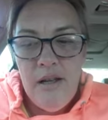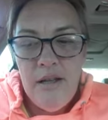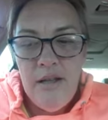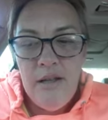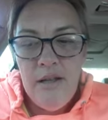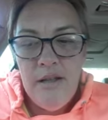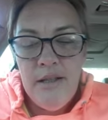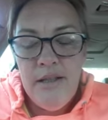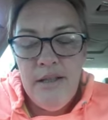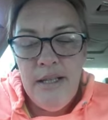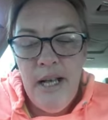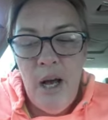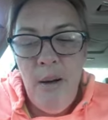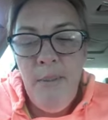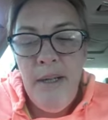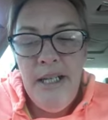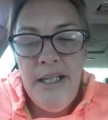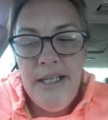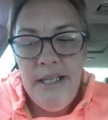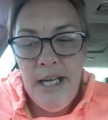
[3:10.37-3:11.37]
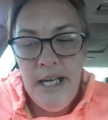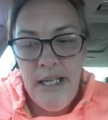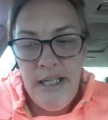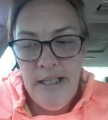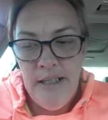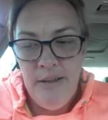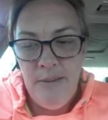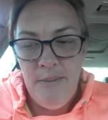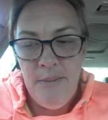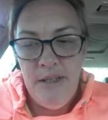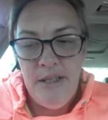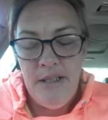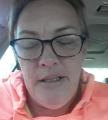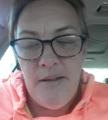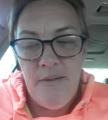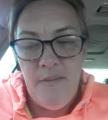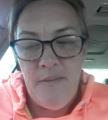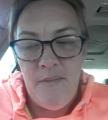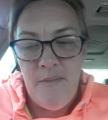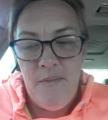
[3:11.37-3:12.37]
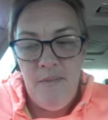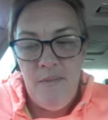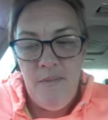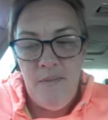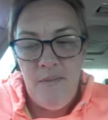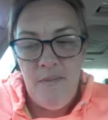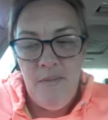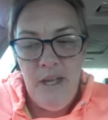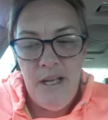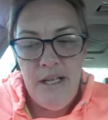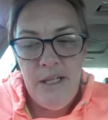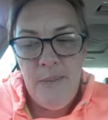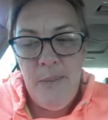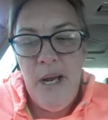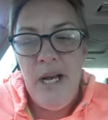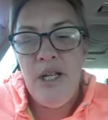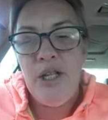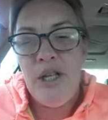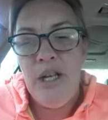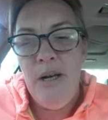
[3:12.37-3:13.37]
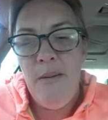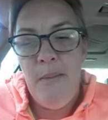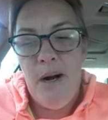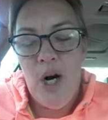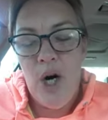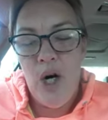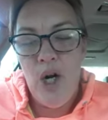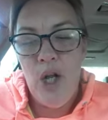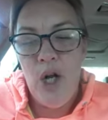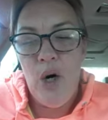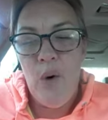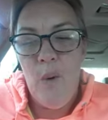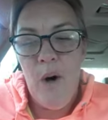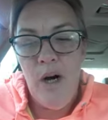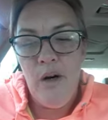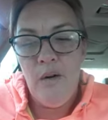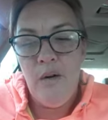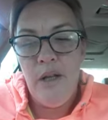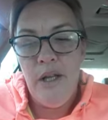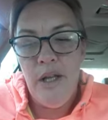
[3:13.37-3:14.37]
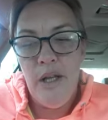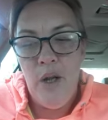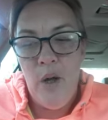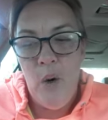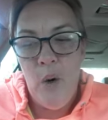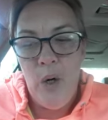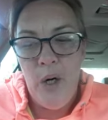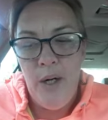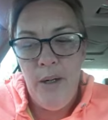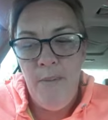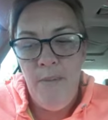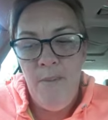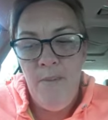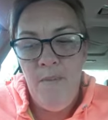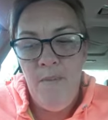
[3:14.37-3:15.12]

so many times, especially in my earlier walk with the Lord,